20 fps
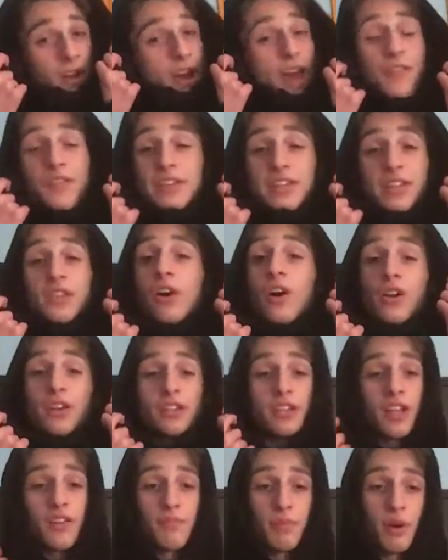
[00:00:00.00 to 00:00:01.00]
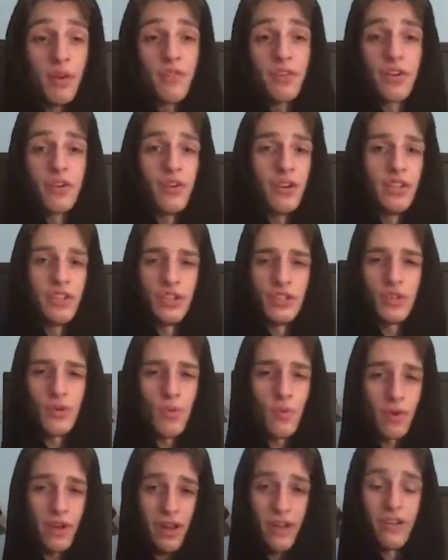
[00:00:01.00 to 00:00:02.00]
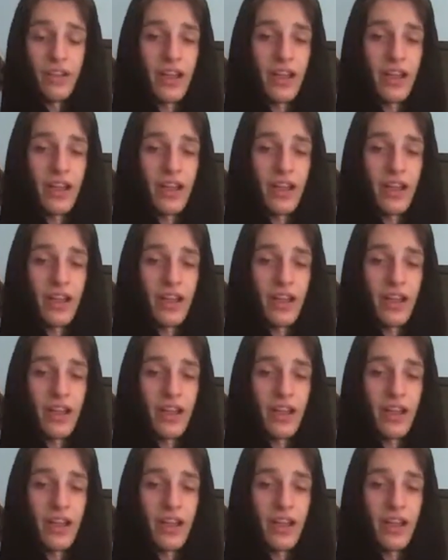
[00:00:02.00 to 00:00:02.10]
and this is honestly a perfect hoodie just to wear.